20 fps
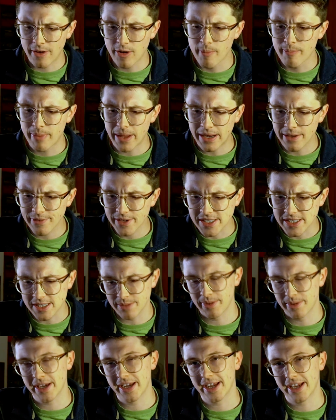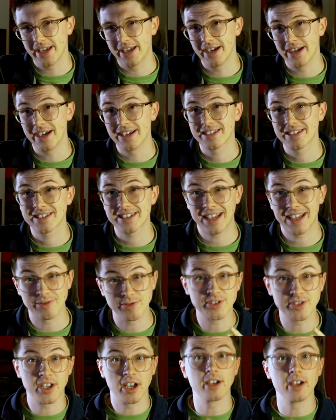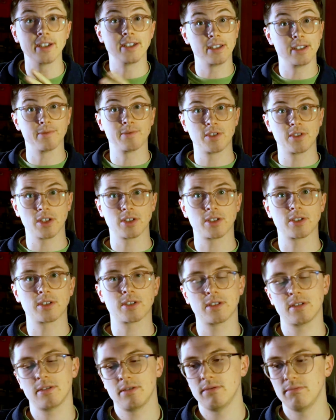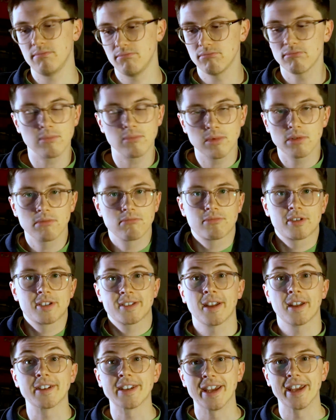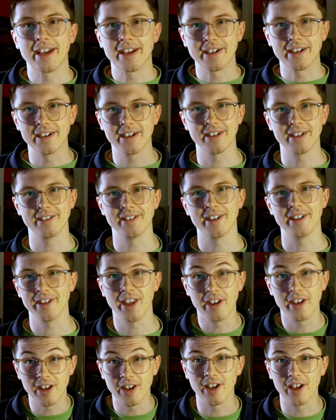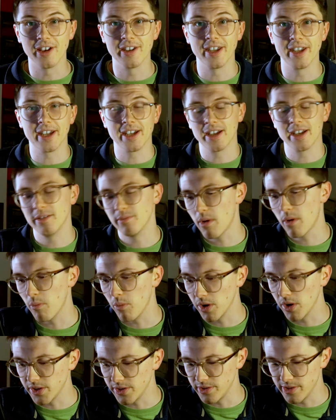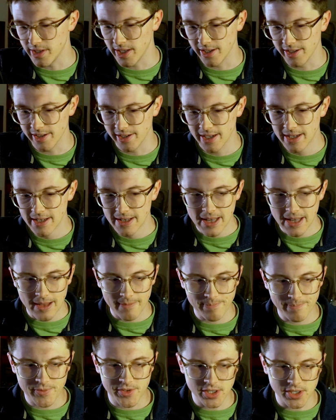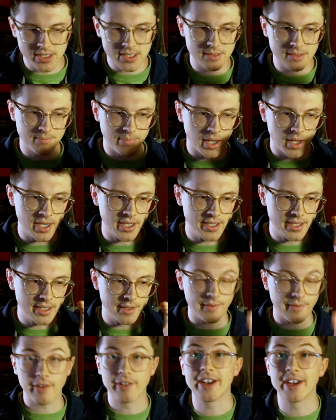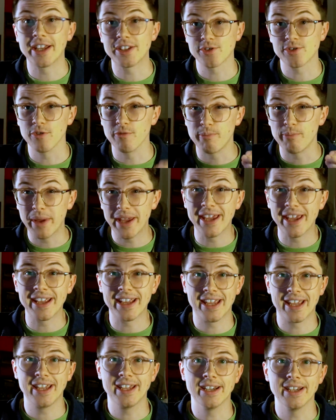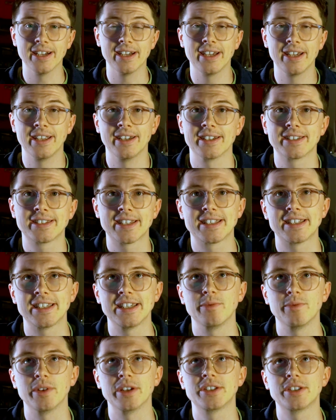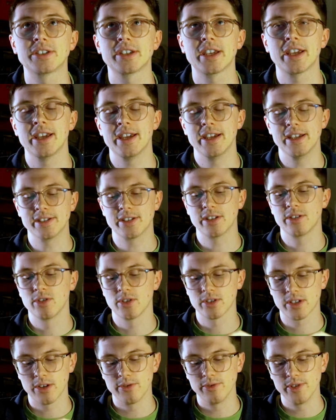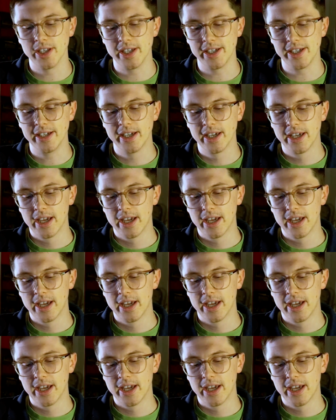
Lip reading: are benefits to being here outside of just studying and learning and what you learn, just by the very nature of being here in a city which is not only